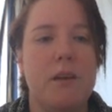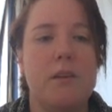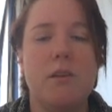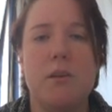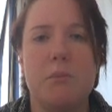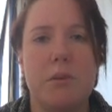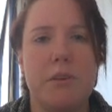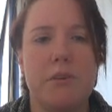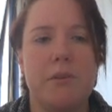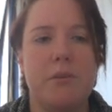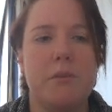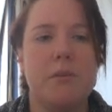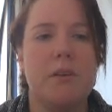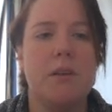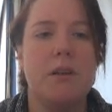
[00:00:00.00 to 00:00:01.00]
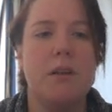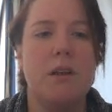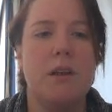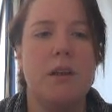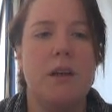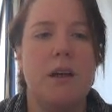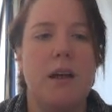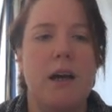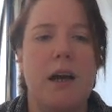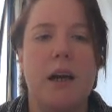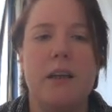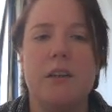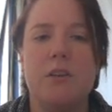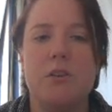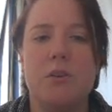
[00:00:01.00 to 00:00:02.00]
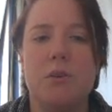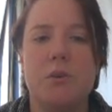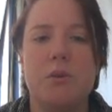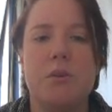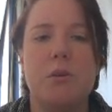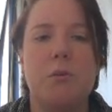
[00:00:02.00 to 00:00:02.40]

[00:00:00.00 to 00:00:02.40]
Number 2, I can do the